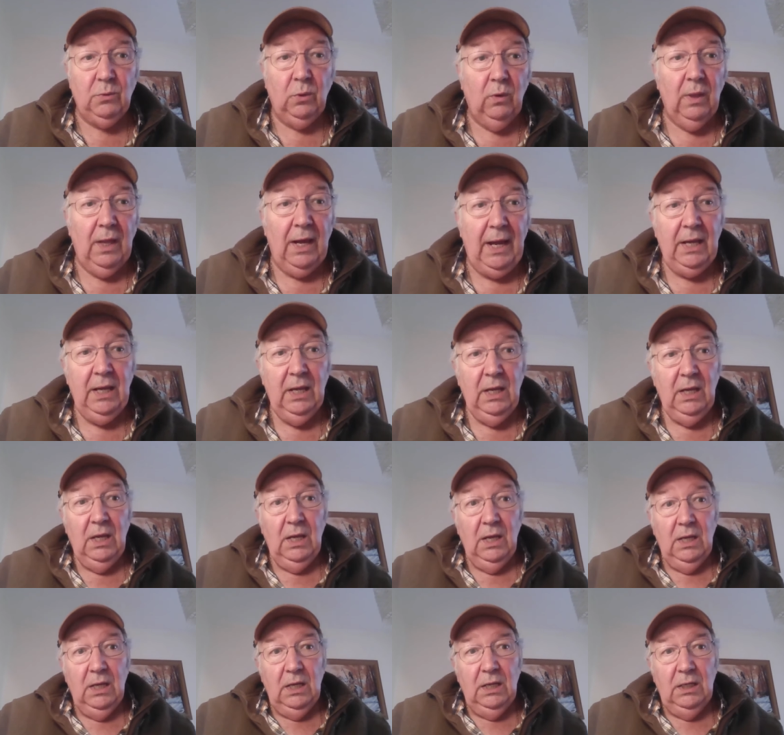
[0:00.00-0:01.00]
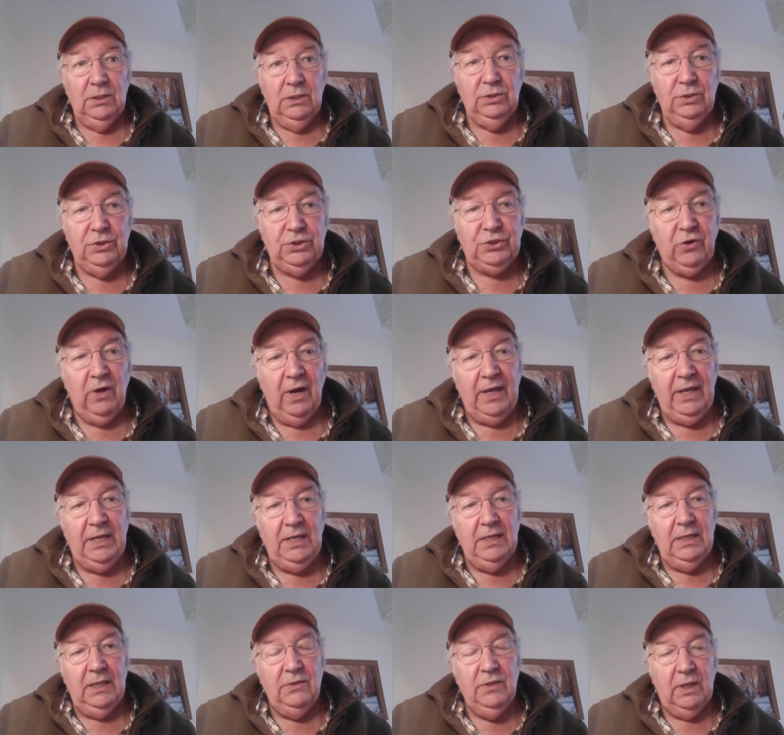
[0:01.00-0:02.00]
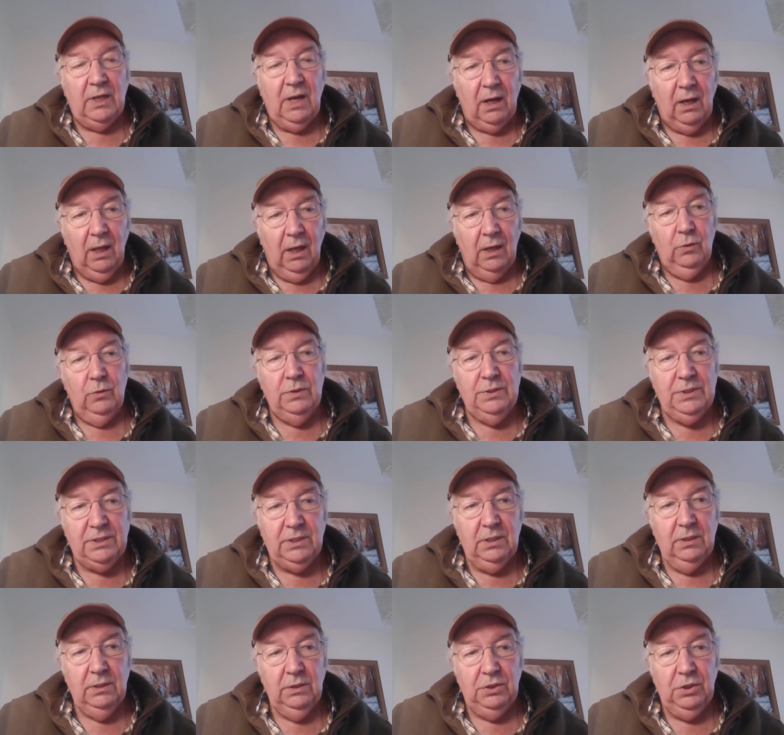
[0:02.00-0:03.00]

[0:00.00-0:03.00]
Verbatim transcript: all that. Hmm. Train in the clothes